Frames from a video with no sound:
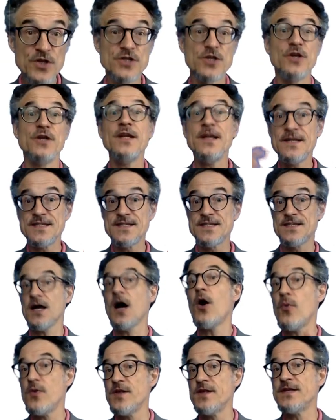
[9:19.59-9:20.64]
So you need to
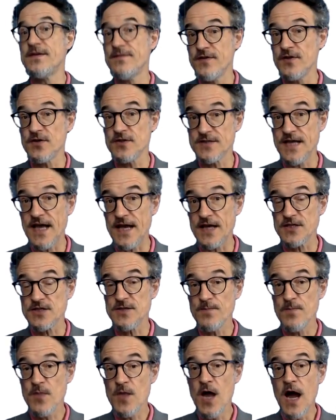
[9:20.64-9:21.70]
start with a difficult text.